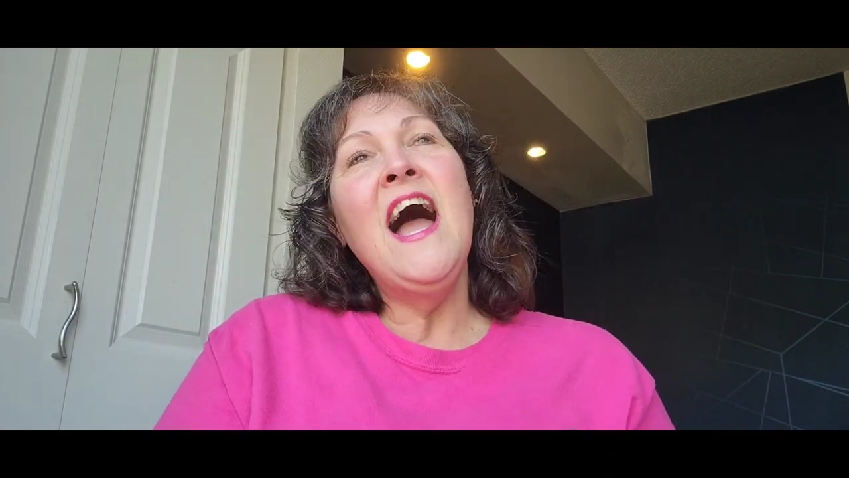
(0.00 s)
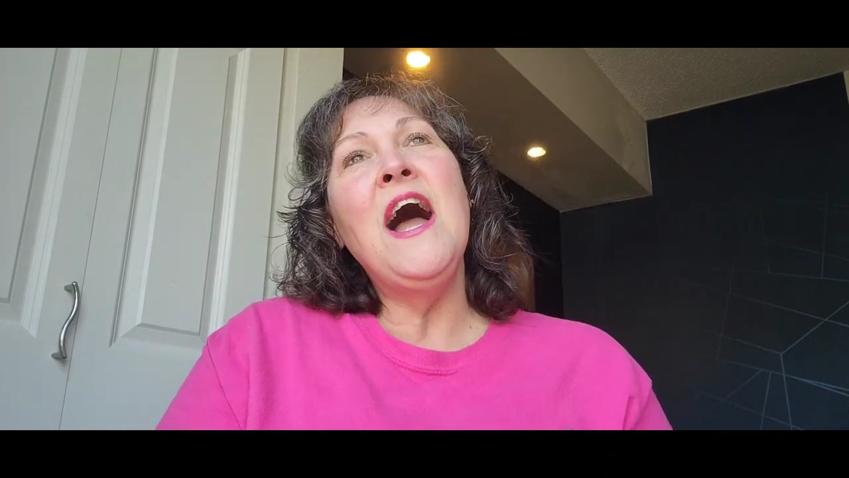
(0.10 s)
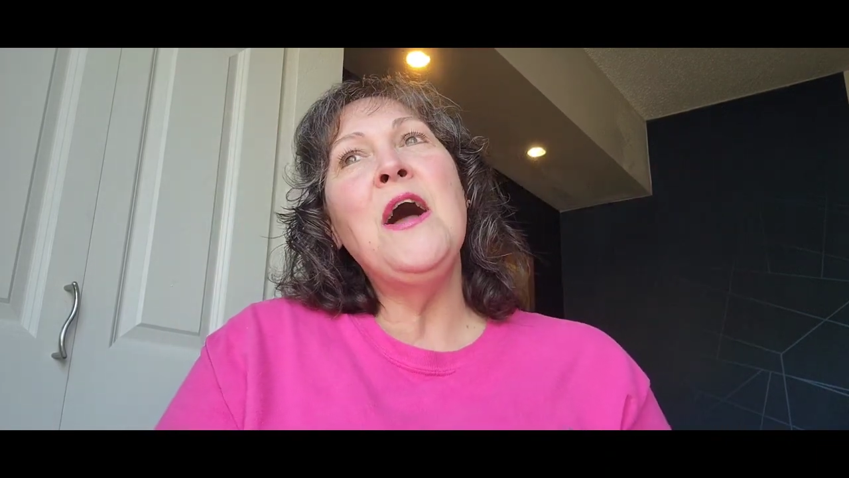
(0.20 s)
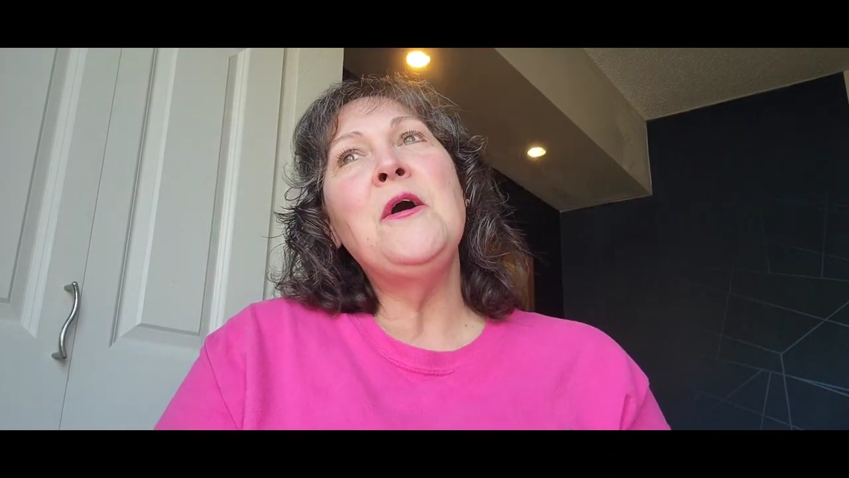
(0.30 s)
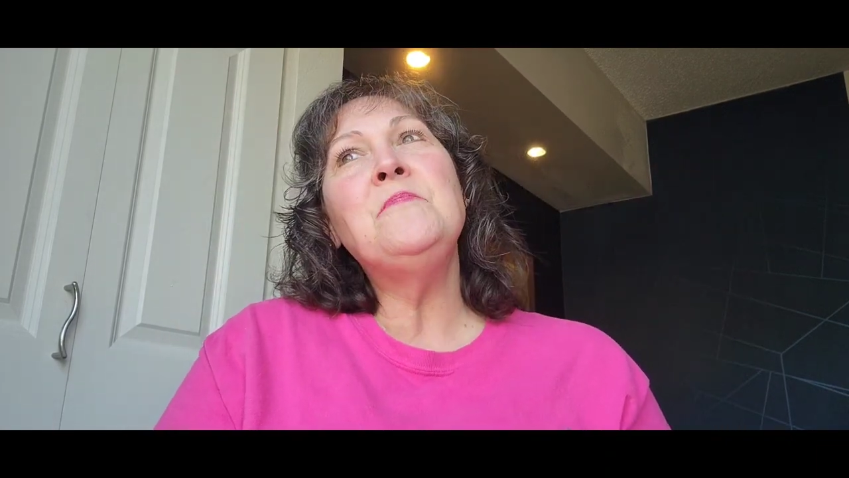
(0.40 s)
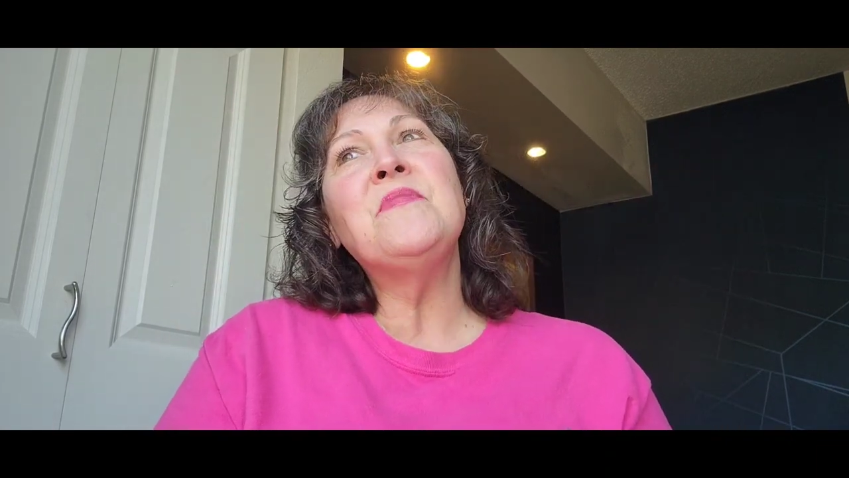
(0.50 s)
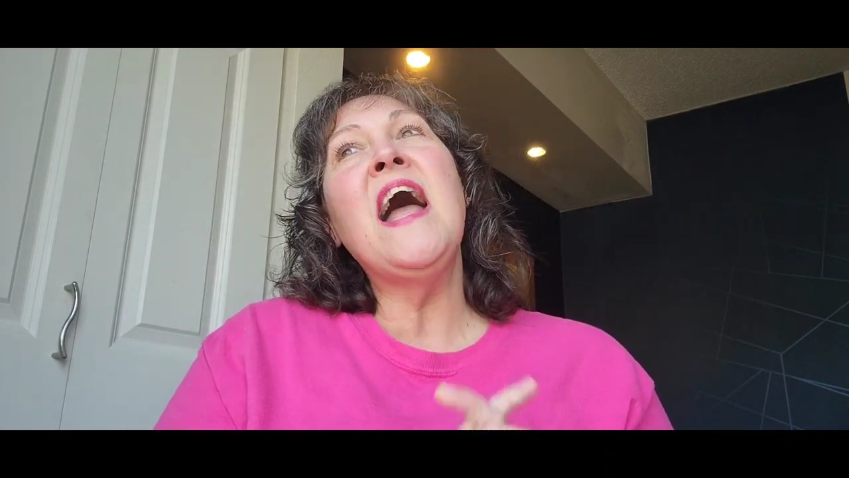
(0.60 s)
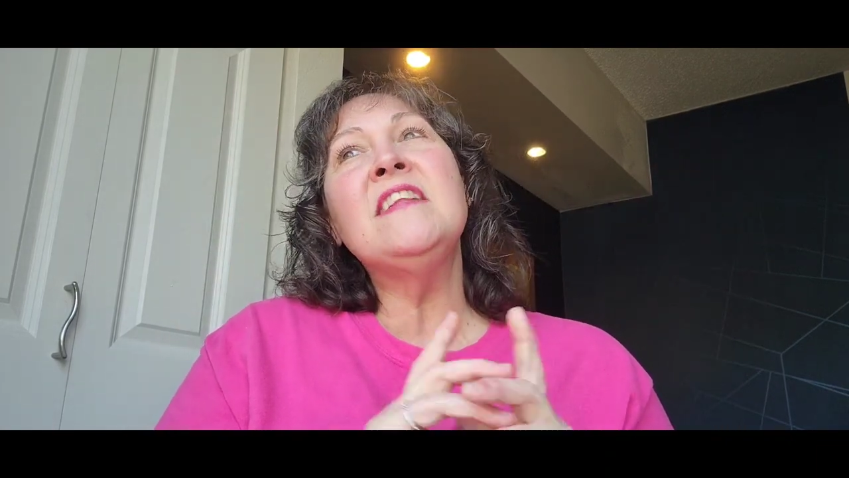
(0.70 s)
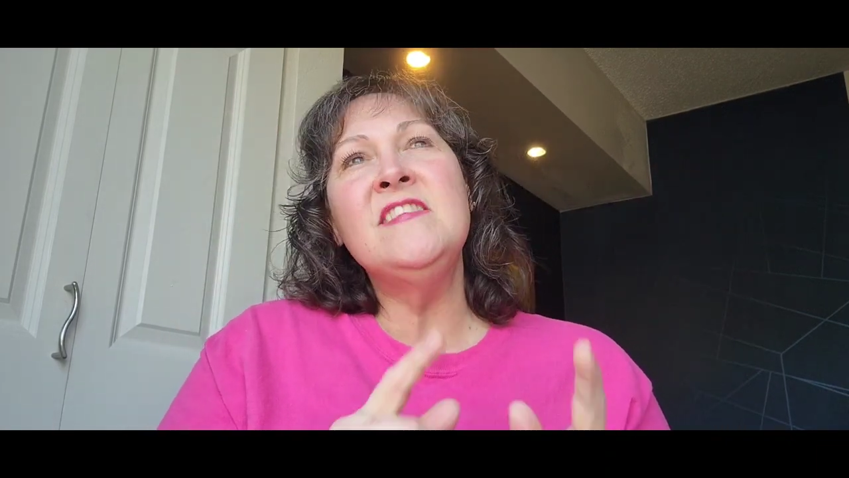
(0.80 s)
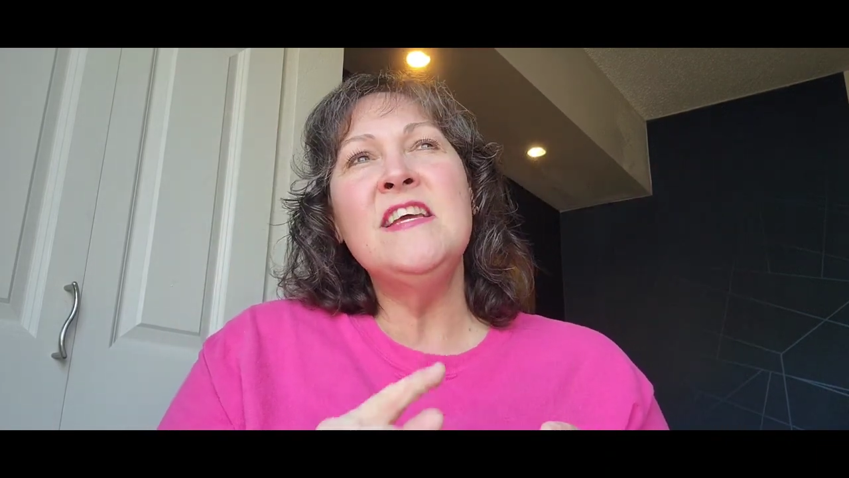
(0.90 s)
Um,
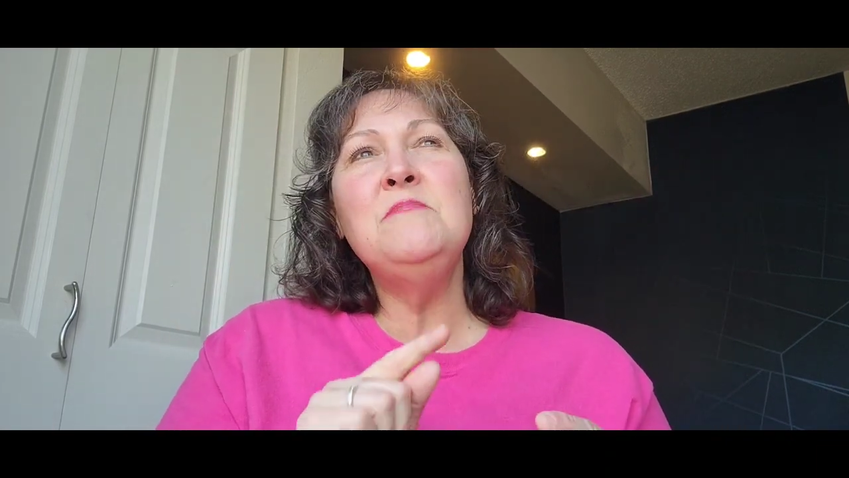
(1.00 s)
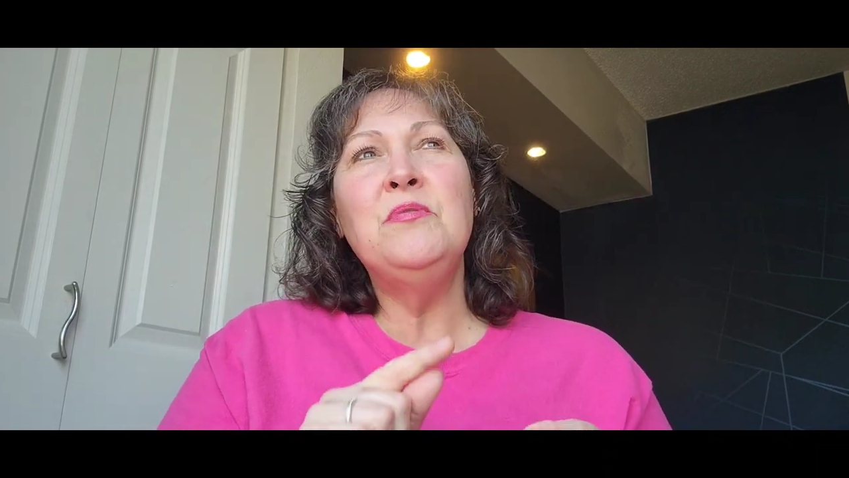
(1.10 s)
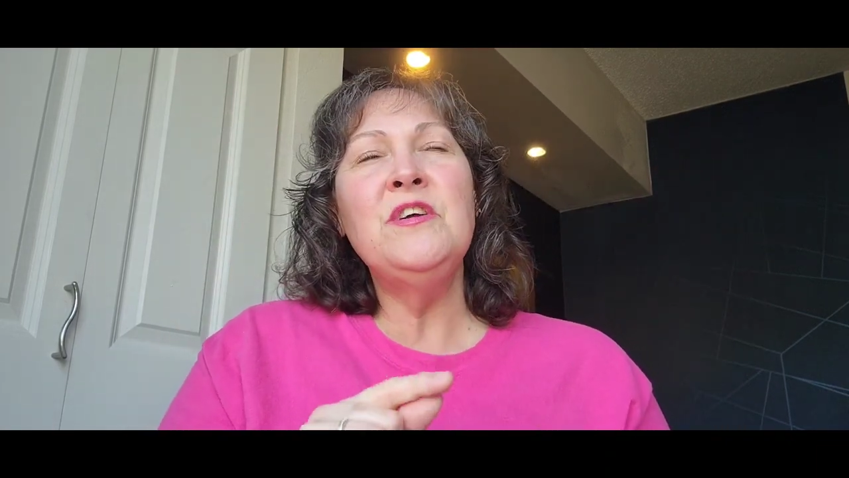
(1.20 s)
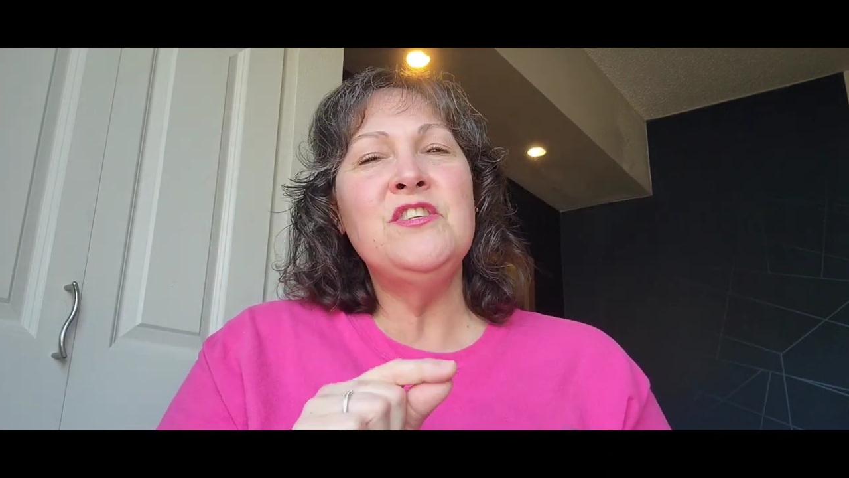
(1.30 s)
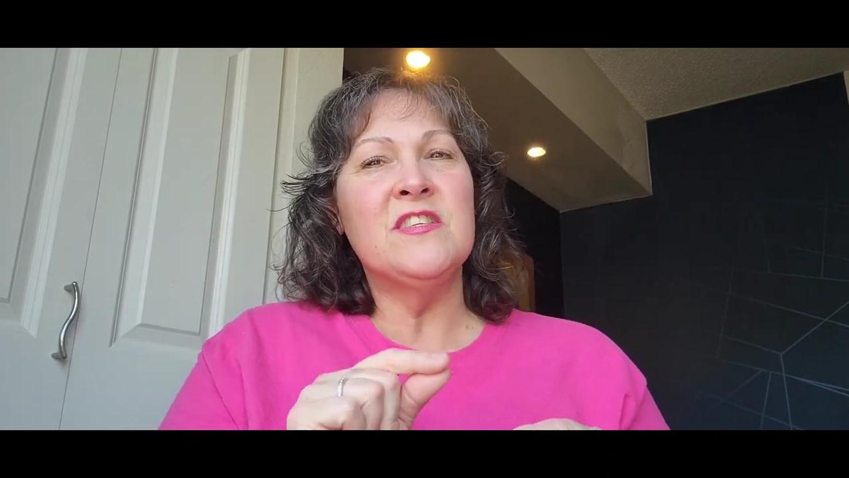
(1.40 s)
I did put